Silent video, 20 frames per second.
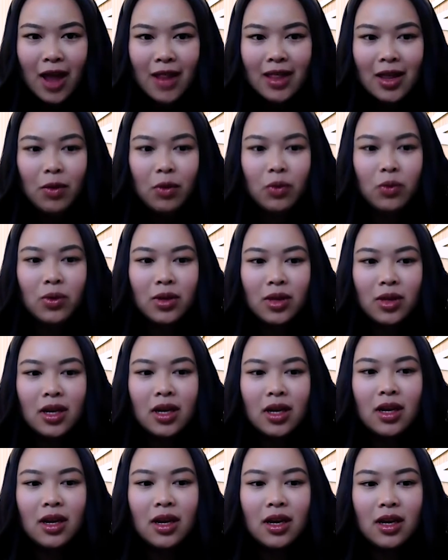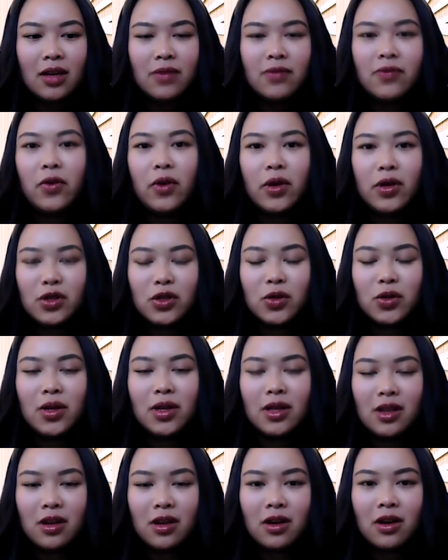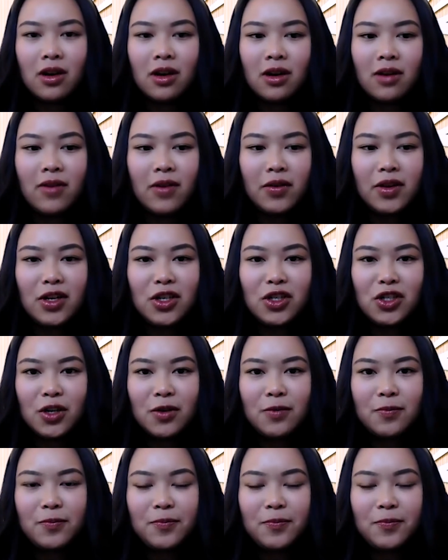that were really influential in your foundation?